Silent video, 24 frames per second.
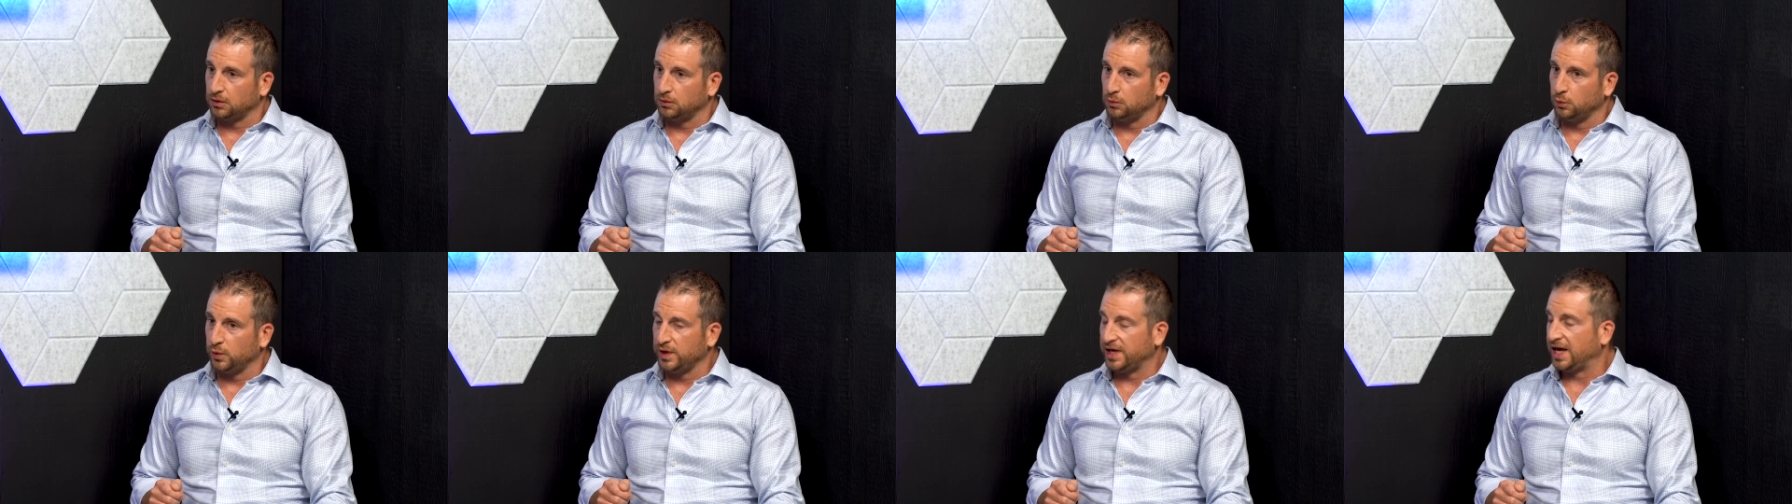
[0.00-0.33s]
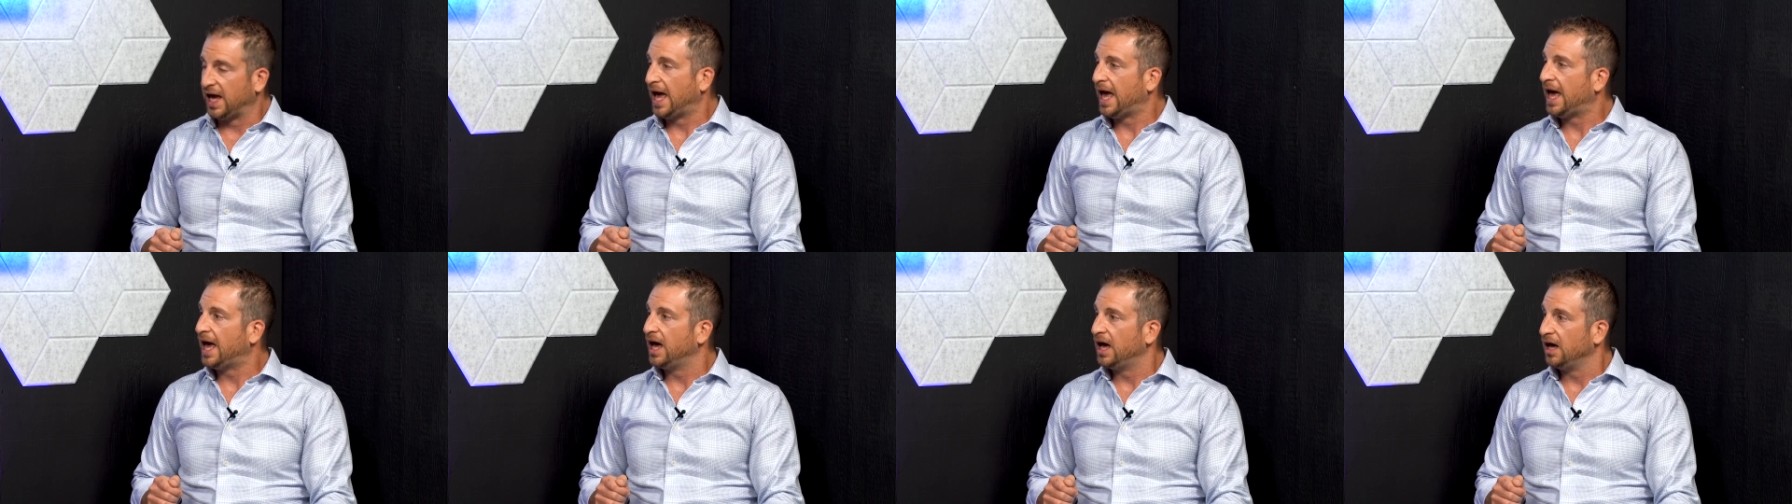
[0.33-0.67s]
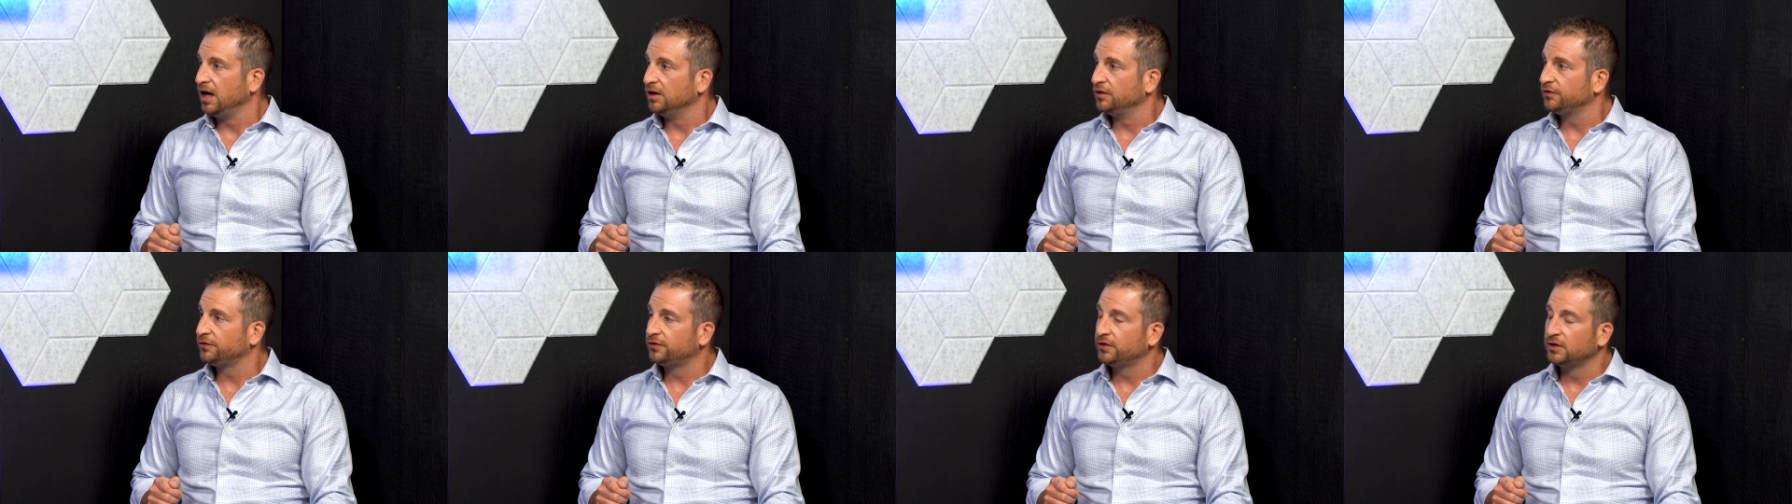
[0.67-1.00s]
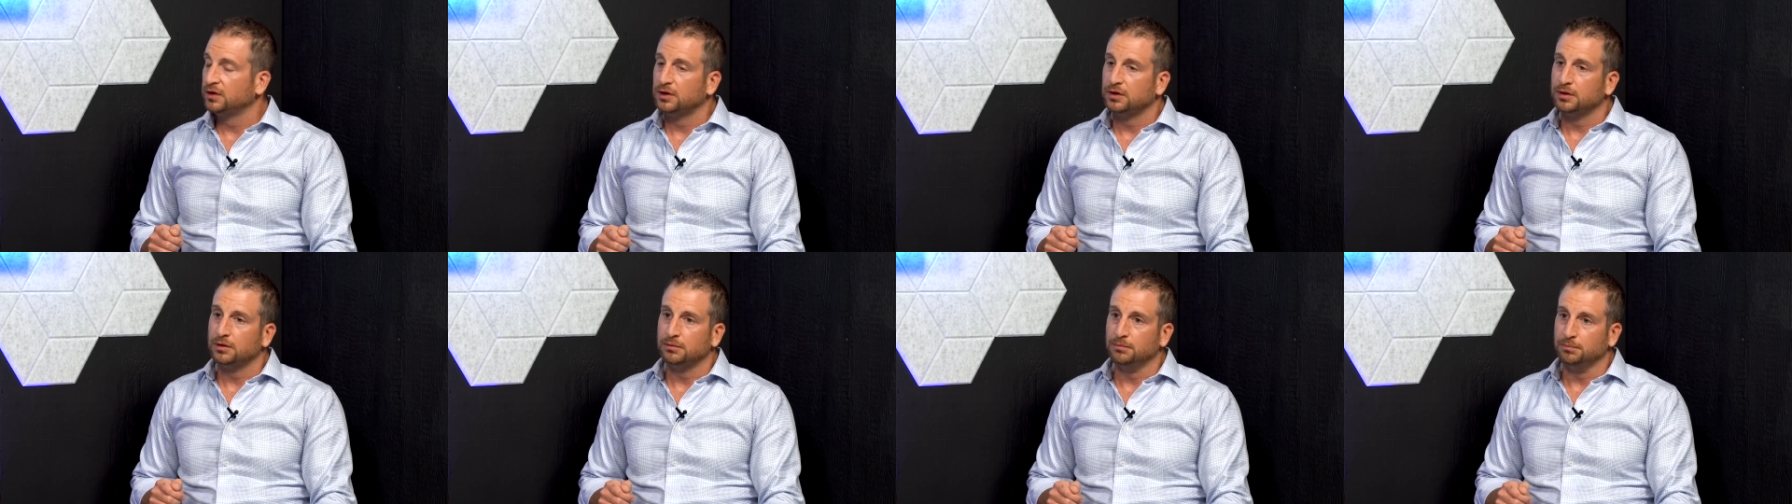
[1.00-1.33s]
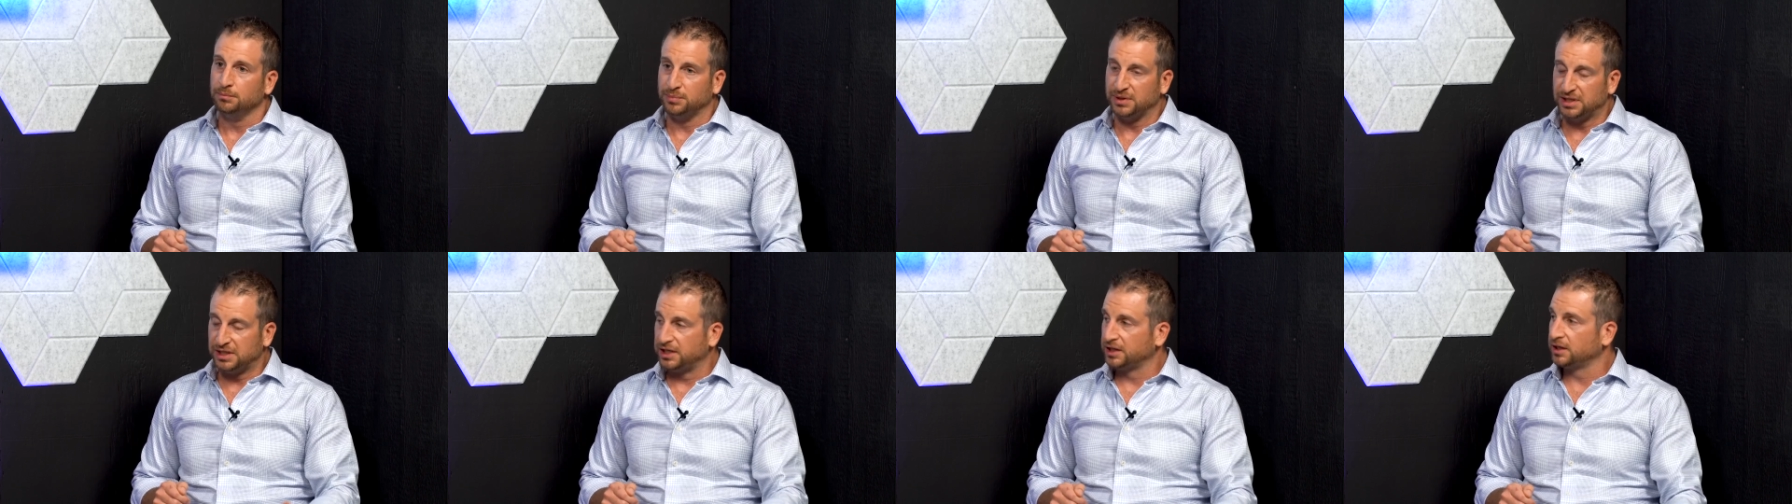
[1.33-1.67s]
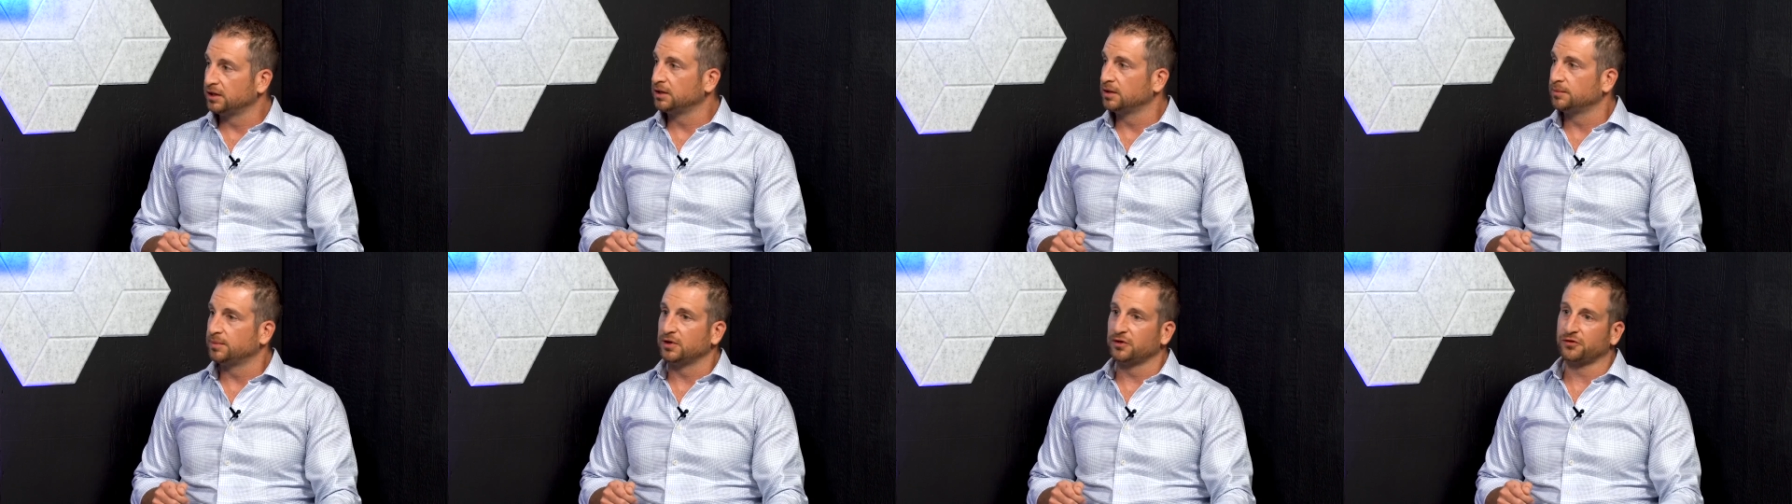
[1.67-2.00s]
we have,
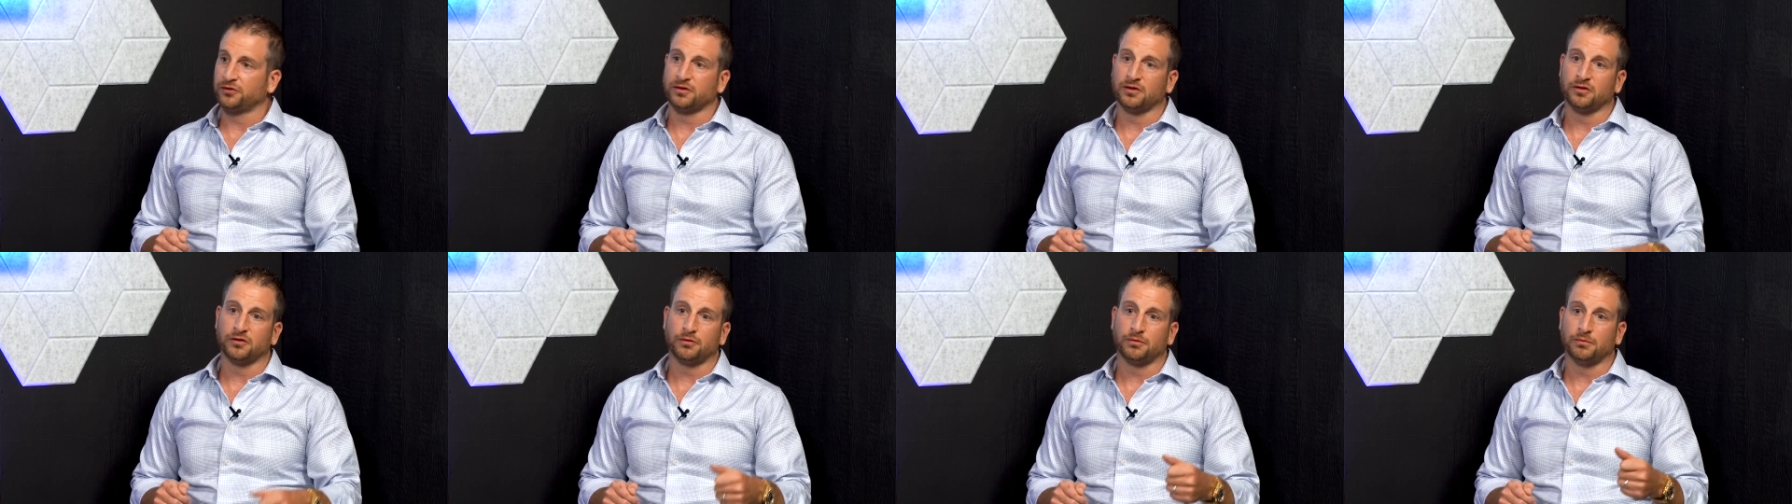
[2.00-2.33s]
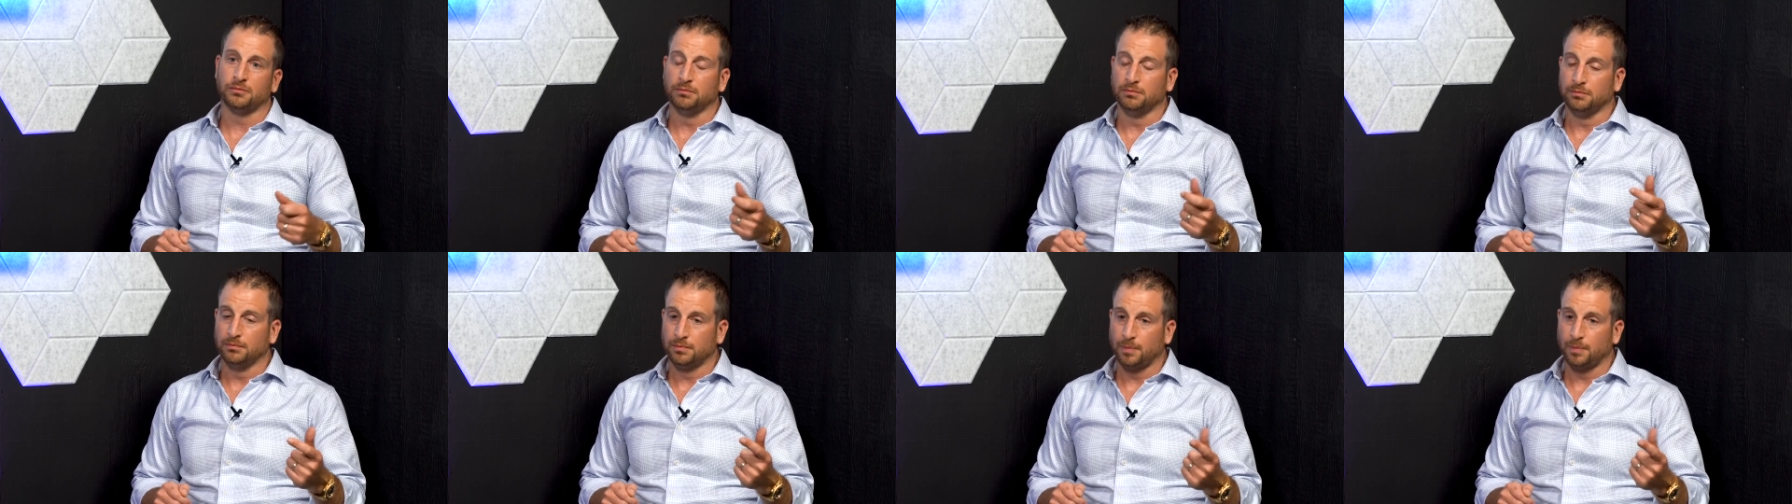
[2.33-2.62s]
being in the business,